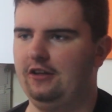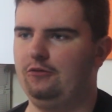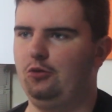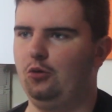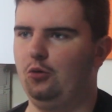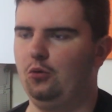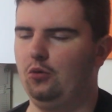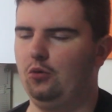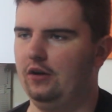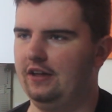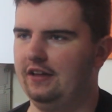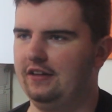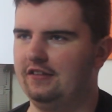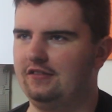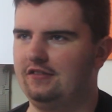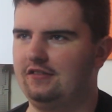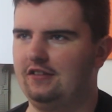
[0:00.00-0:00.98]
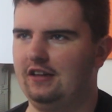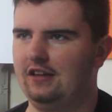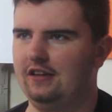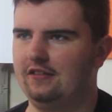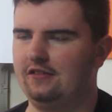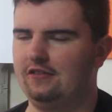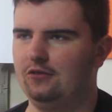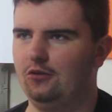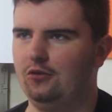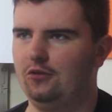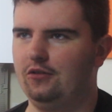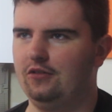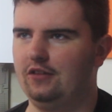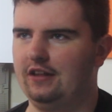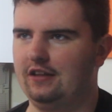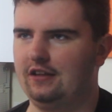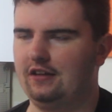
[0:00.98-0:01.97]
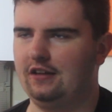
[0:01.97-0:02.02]
though it's not
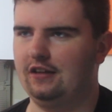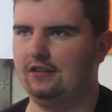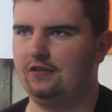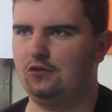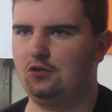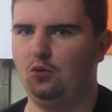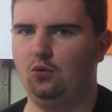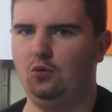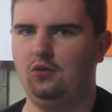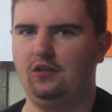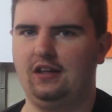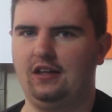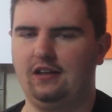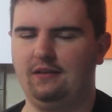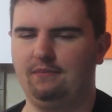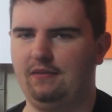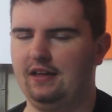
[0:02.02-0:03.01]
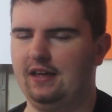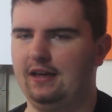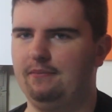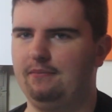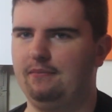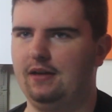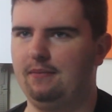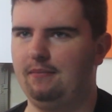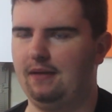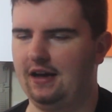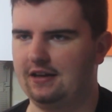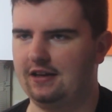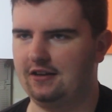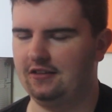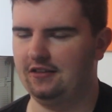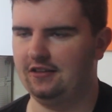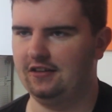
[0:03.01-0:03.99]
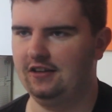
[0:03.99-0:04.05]
like totally
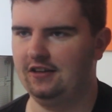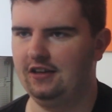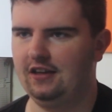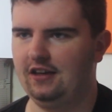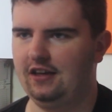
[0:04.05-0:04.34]
immaculate.